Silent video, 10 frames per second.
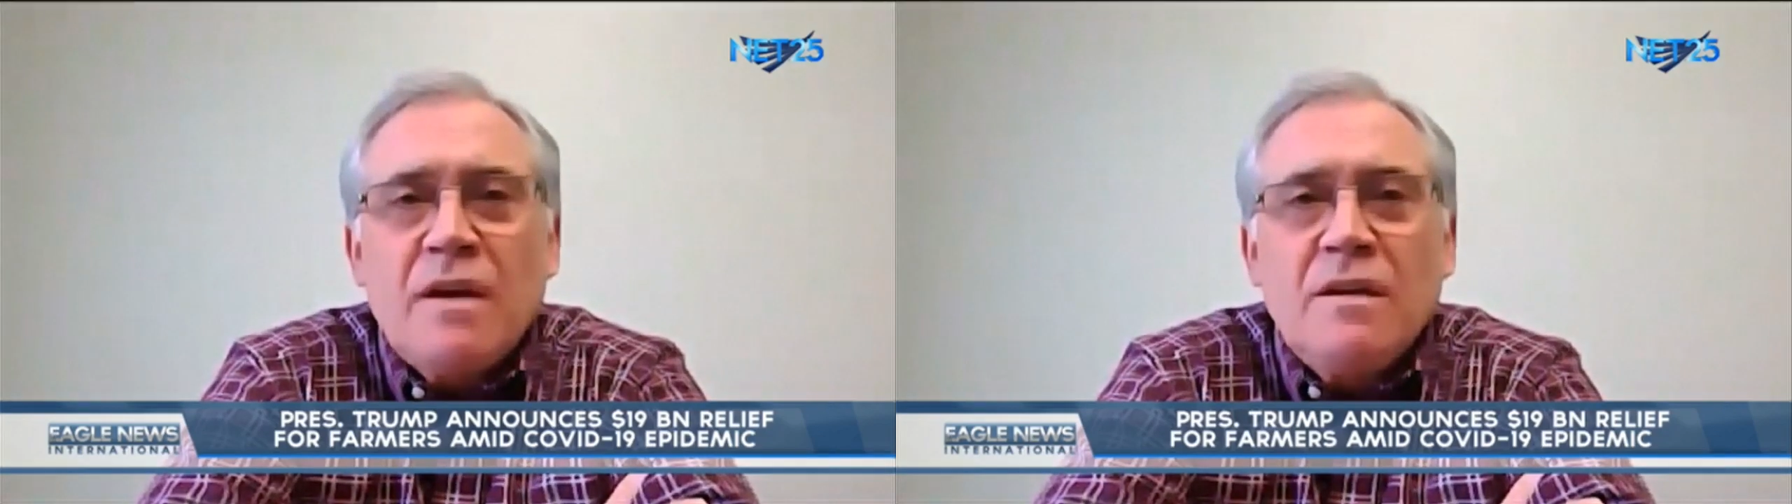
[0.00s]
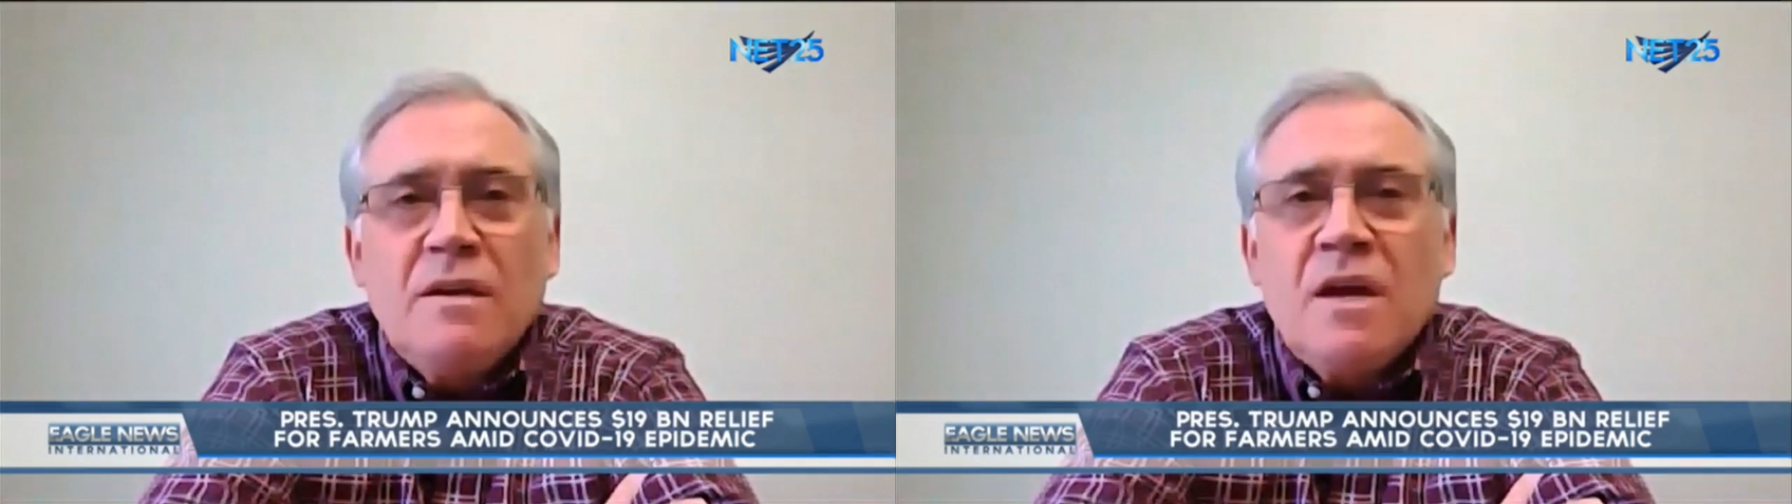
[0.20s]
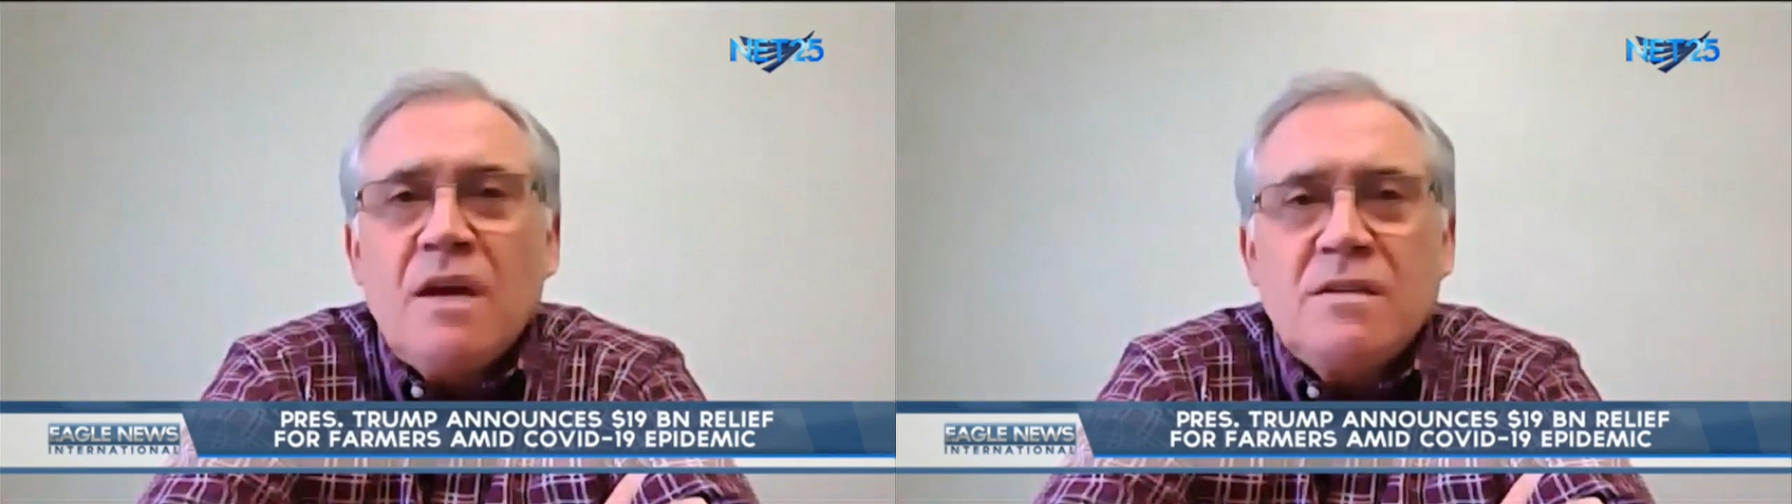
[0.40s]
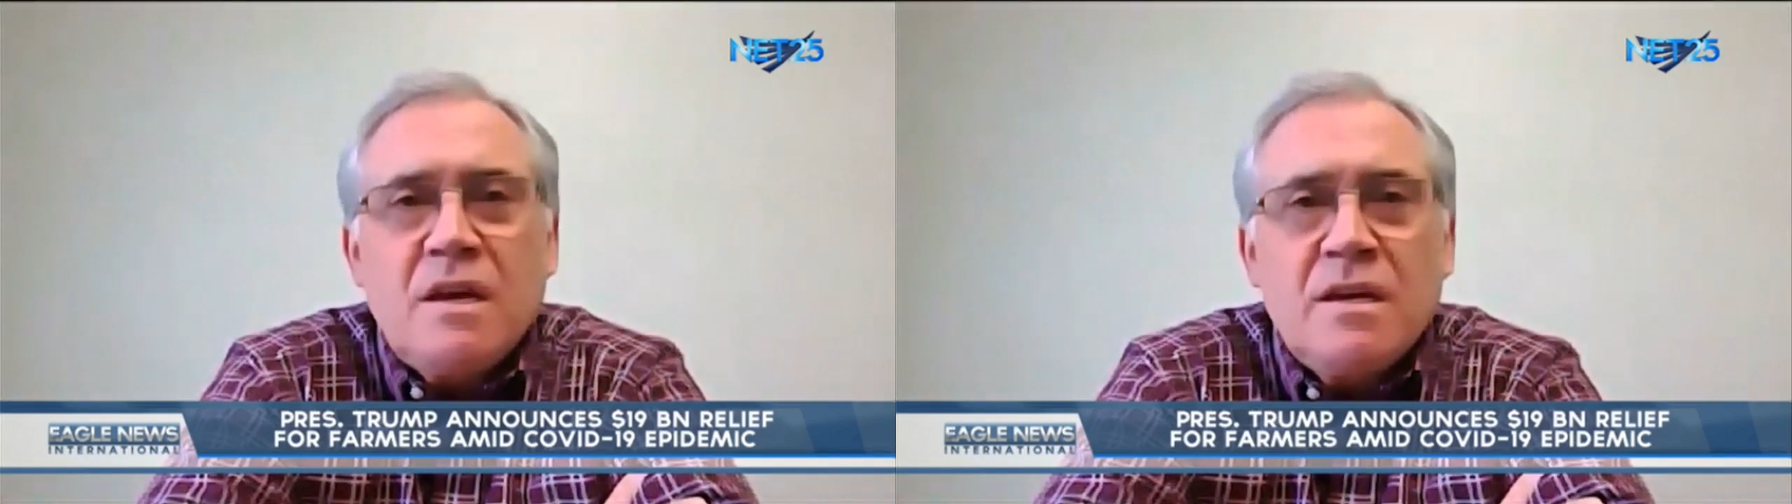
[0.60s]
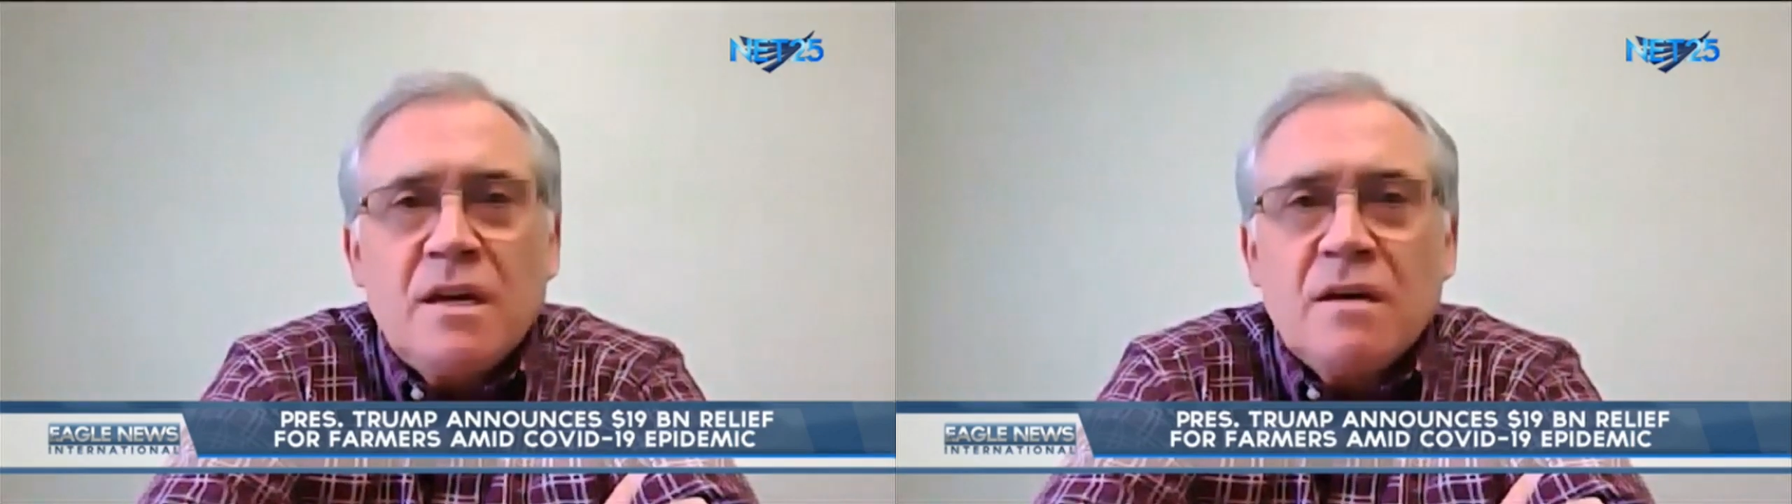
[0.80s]
You got to take
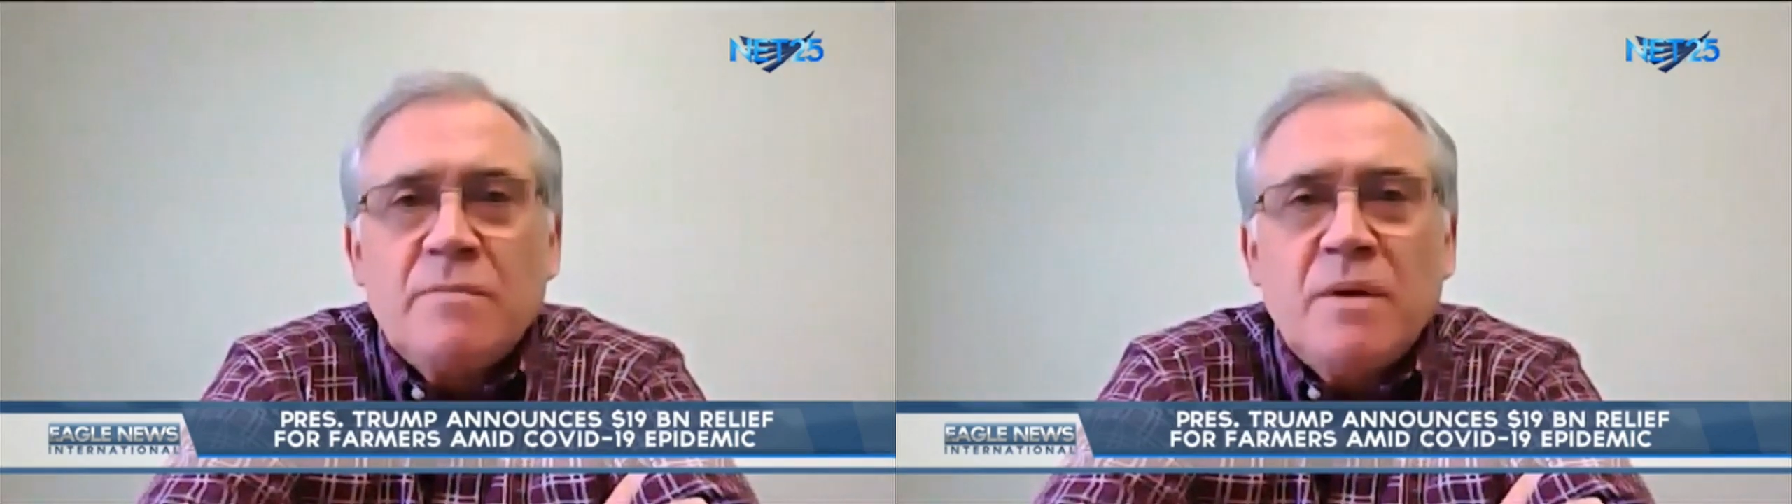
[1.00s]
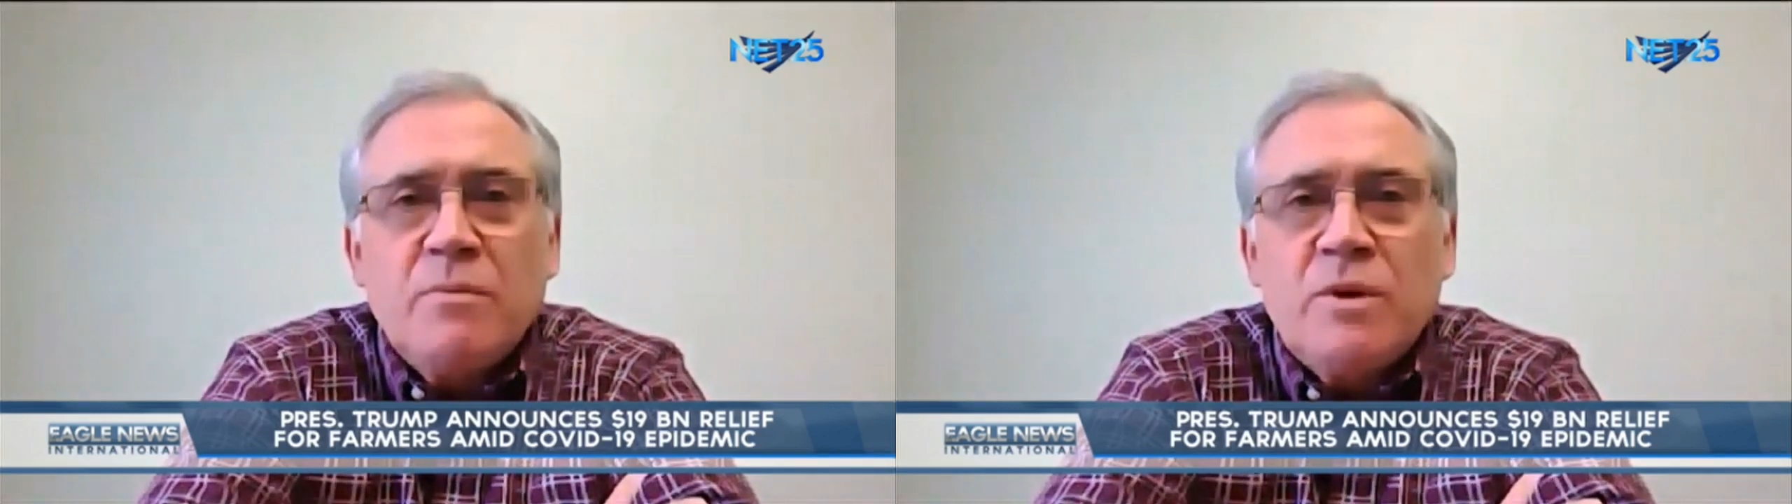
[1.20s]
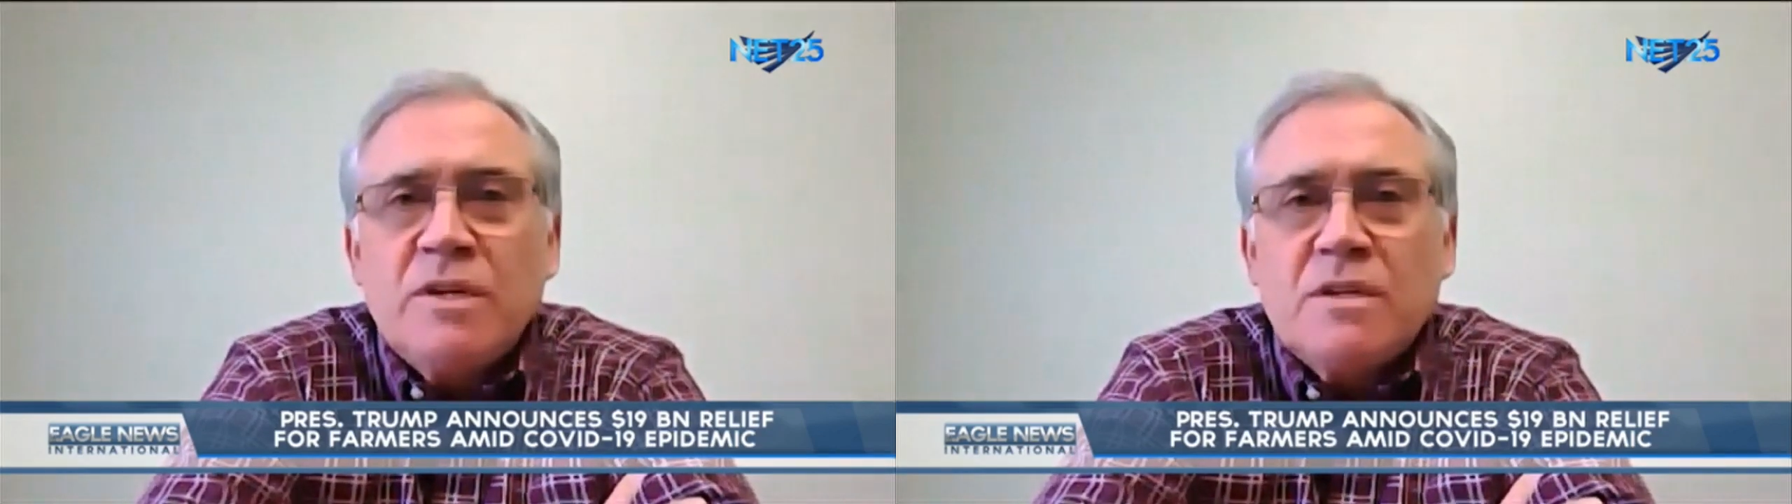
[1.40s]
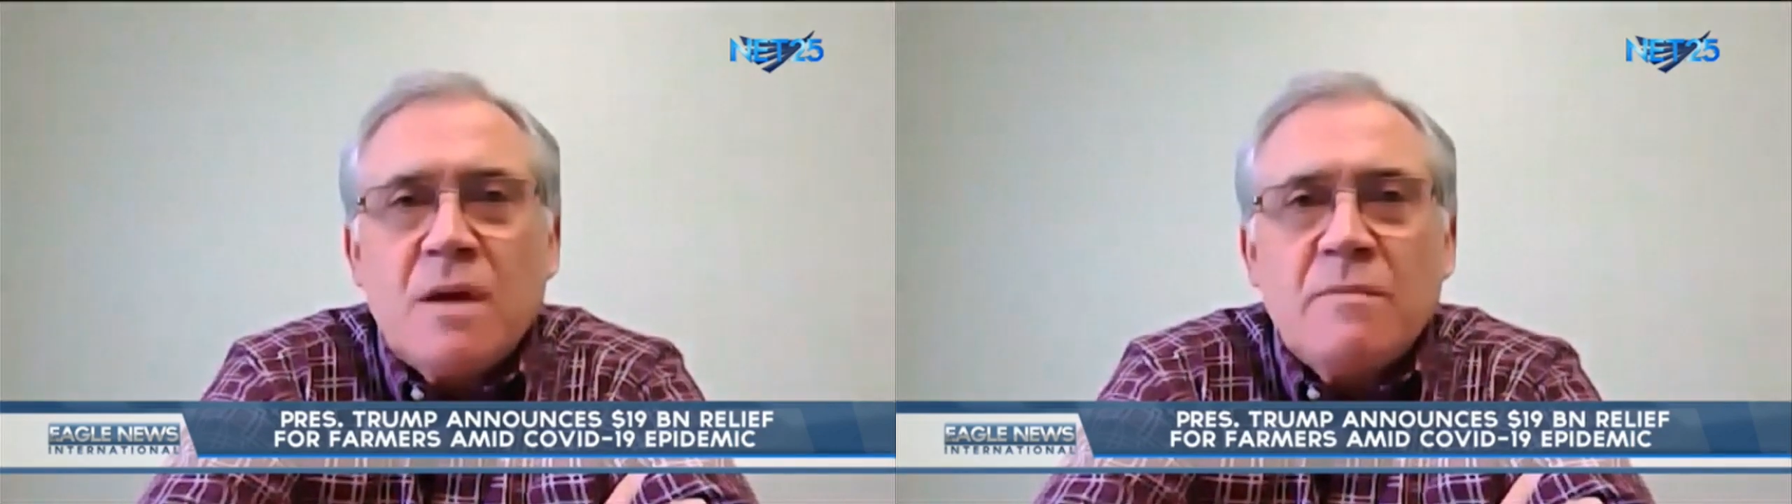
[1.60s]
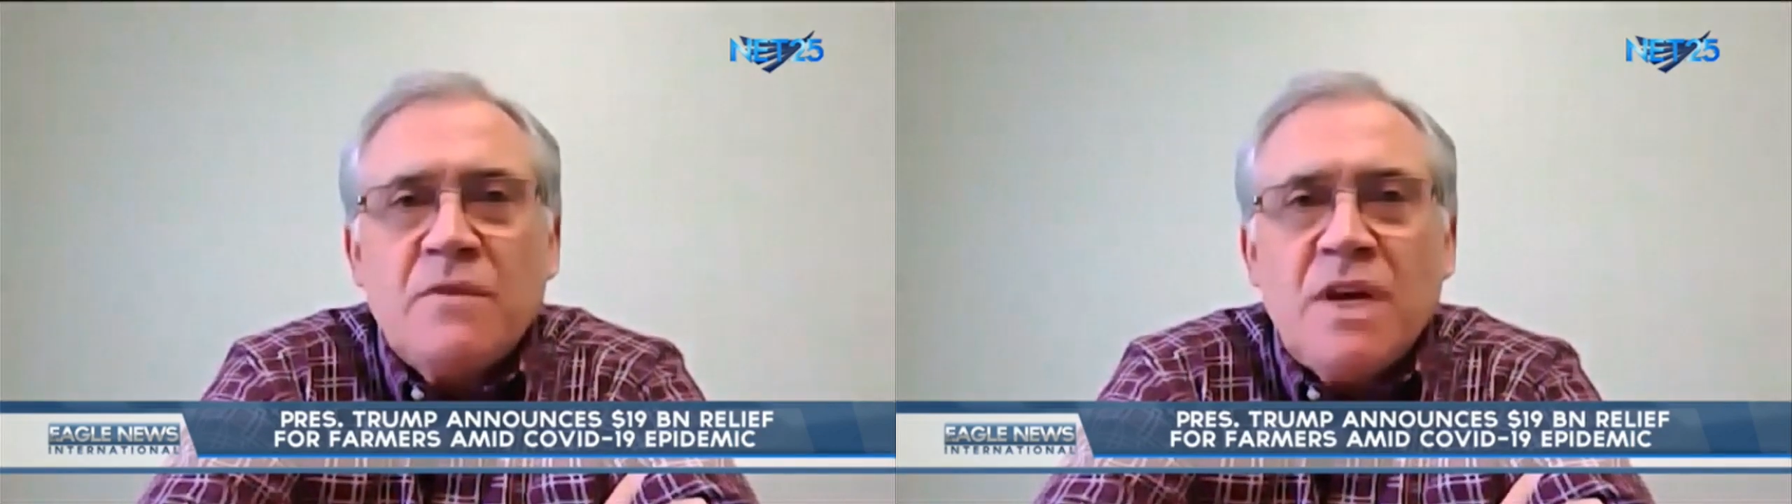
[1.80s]
care of people in a time of
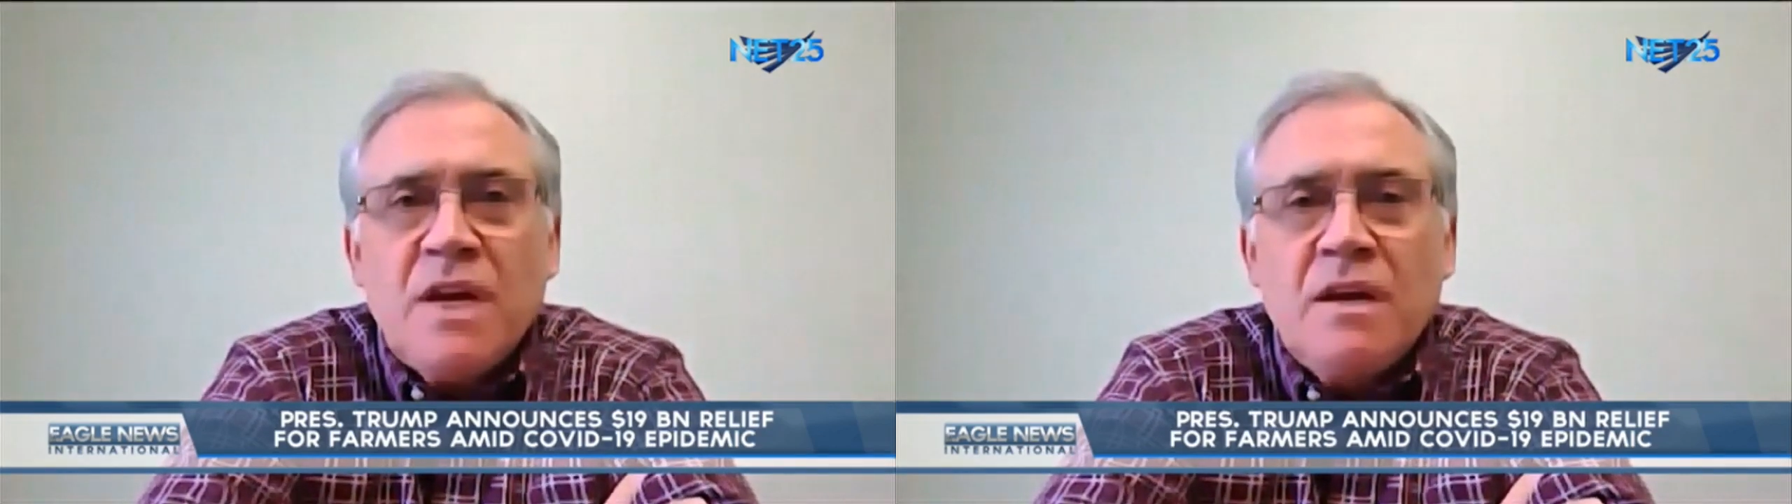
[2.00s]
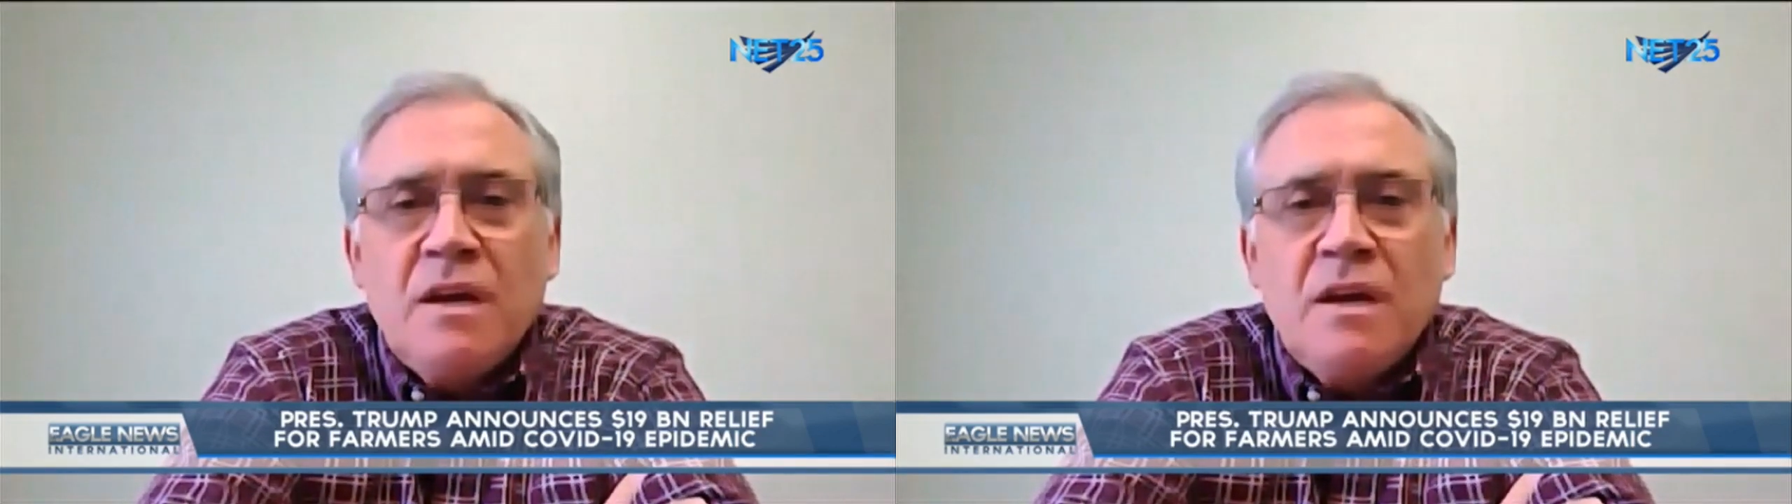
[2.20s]
need.